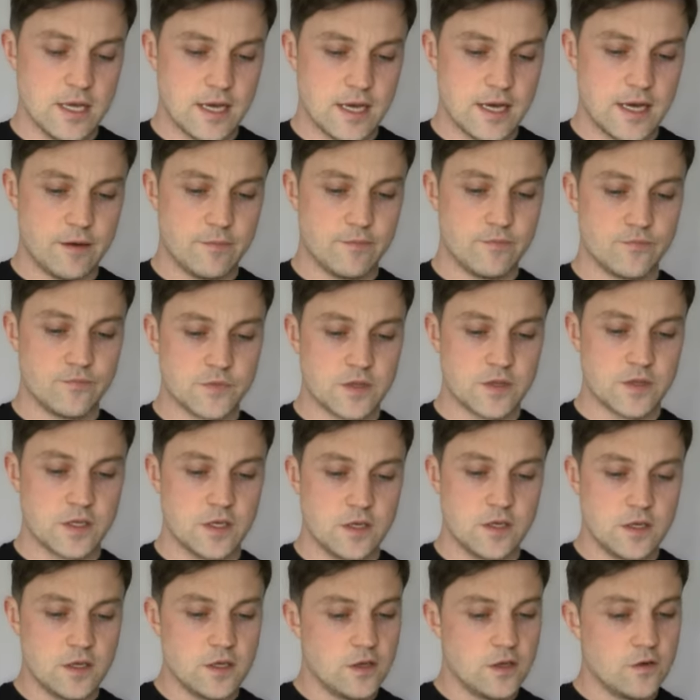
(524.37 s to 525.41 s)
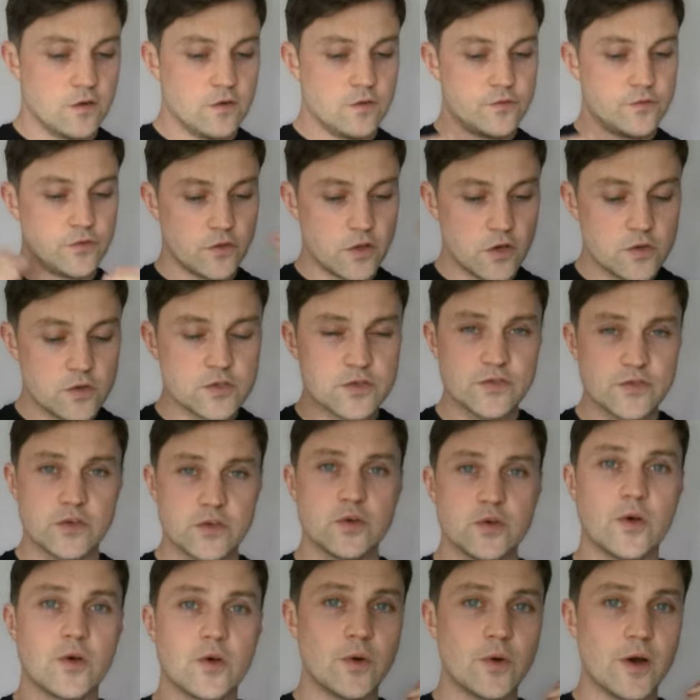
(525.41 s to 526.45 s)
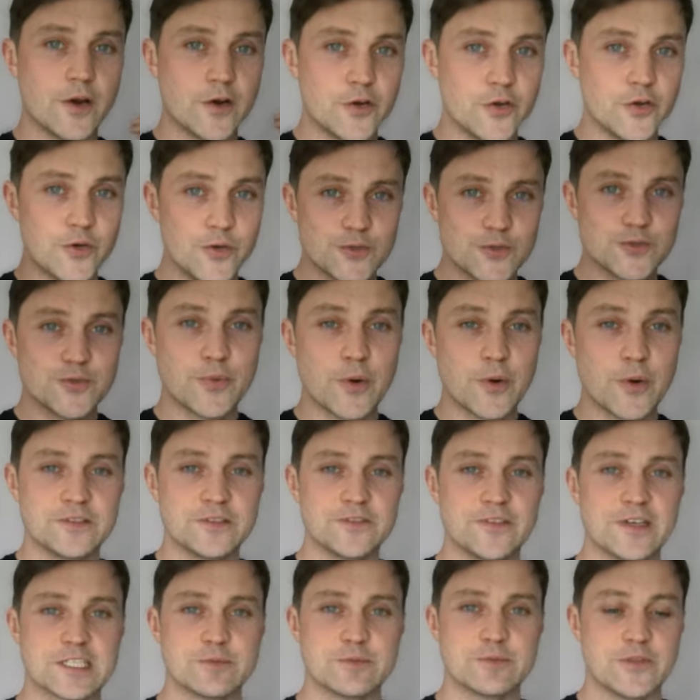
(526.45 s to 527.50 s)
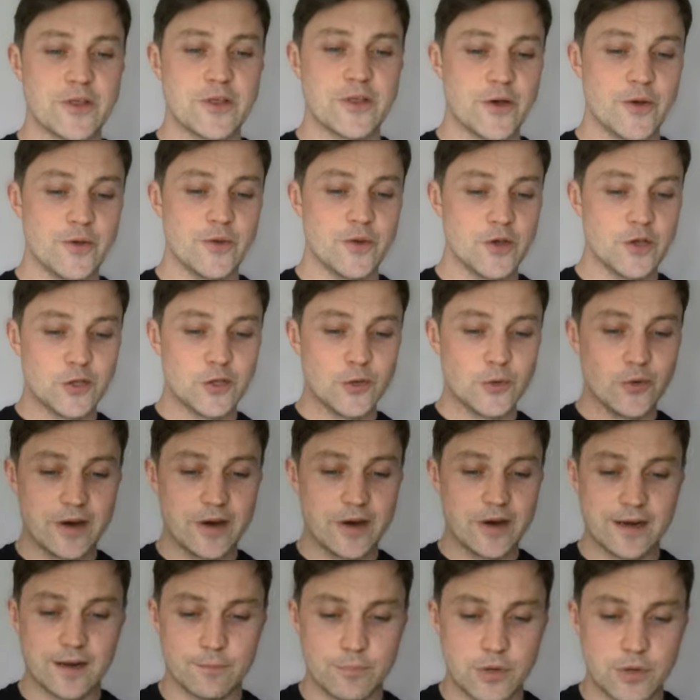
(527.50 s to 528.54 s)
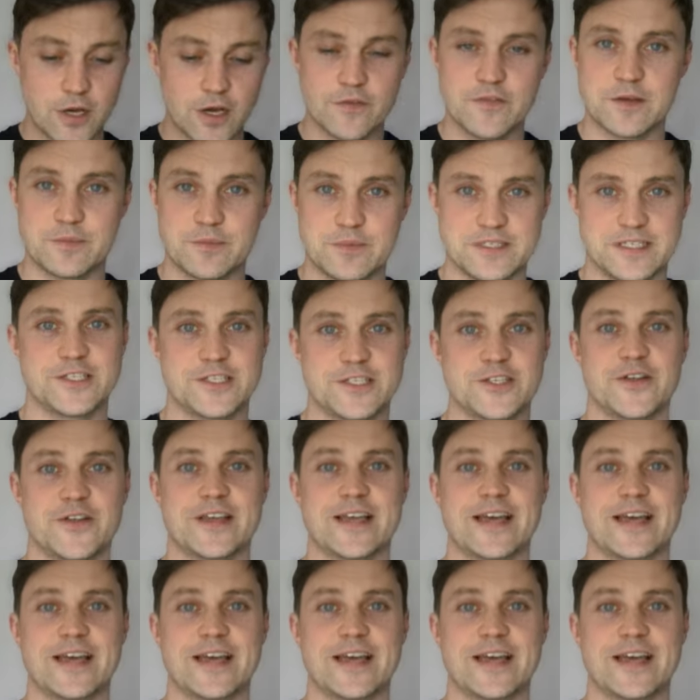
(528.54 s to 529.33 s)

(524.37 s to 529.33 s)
For those of you who are new to property investment, though, you are in a perfect position.